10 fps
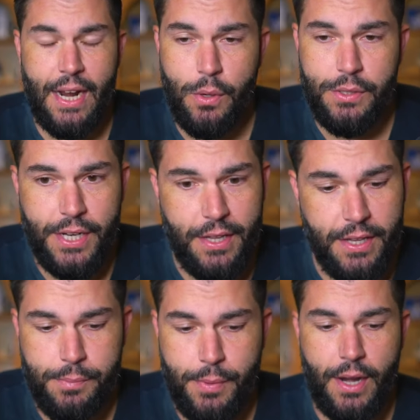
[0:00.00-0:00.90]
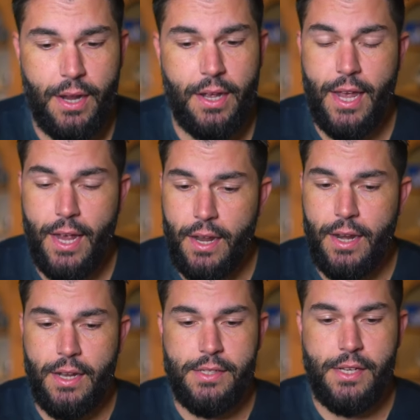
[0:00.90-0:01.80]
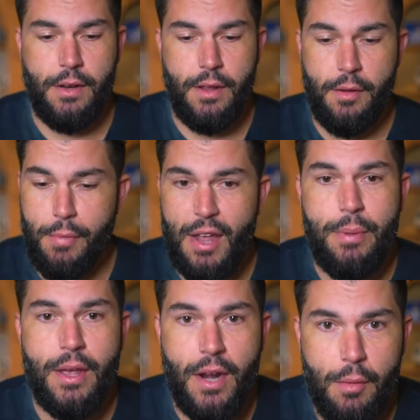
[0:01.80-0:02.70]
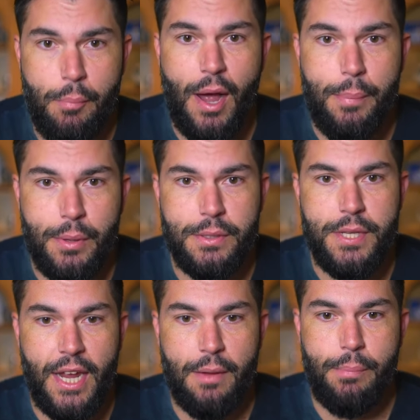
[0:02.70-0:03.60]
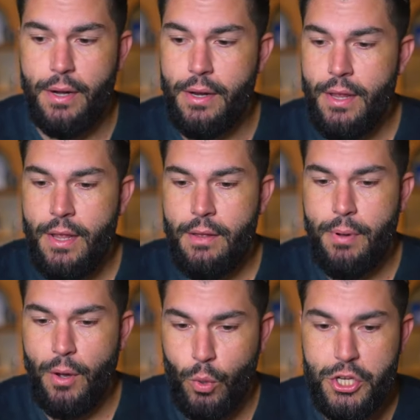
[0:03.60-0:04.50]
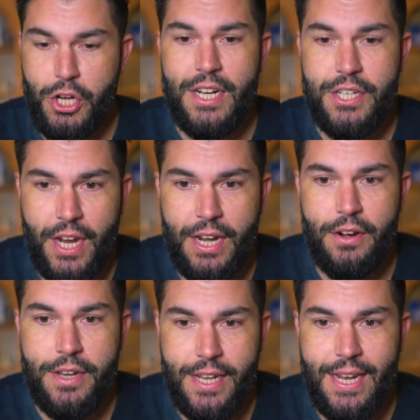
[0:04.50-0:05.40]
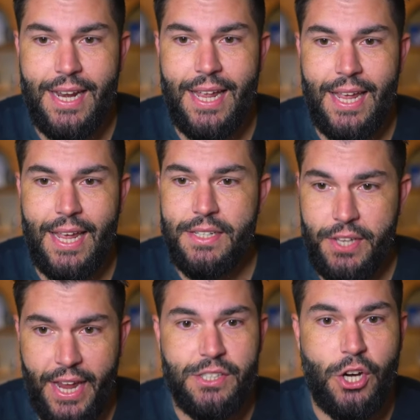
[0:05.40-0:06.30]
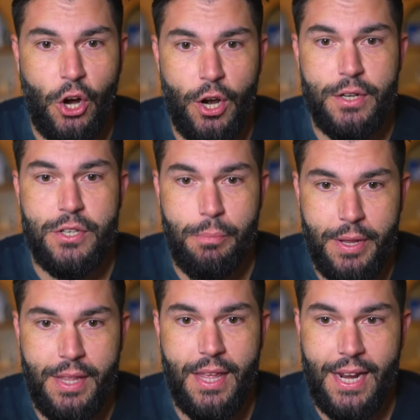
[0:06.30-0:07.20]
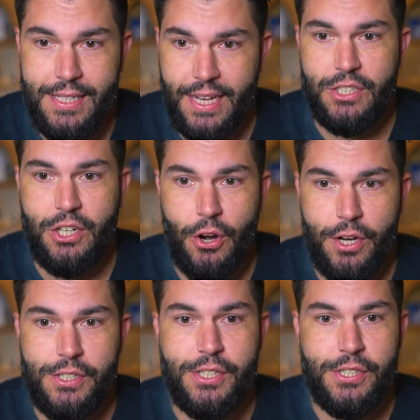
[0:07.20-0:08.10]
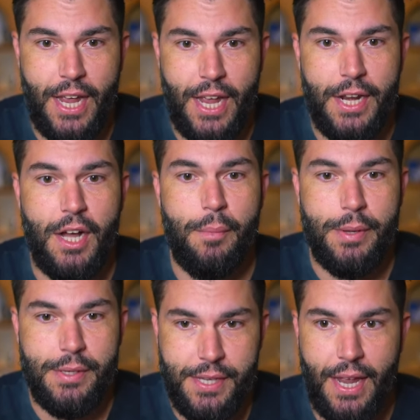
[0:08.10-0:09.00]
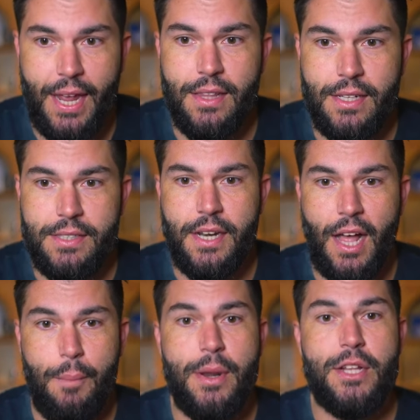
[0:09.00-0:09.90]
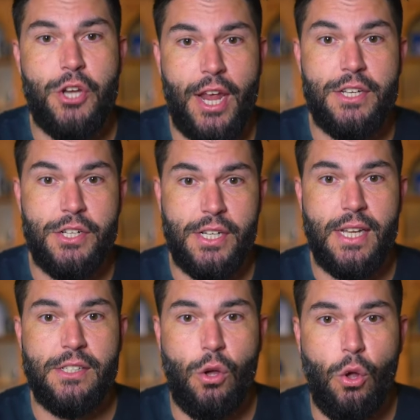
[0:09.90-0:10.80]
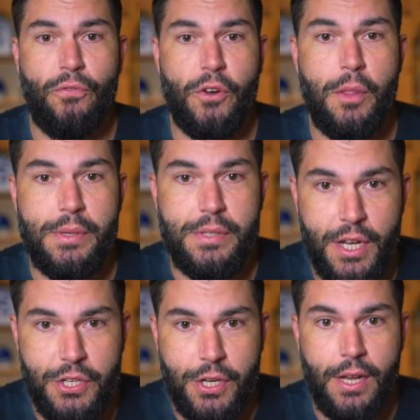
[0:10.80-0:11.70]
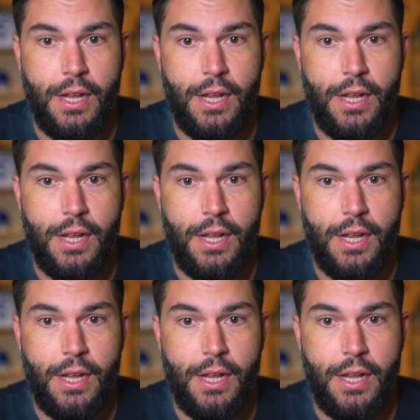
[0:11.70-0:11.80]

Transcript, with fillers: I will say this, man. Again, it isn't. It might be an unpopular take, but but what Josh Hader did it takes courage to be that. It takes courage to stand up and say, "Hey, listen, I'm going to change this as a whole for the position."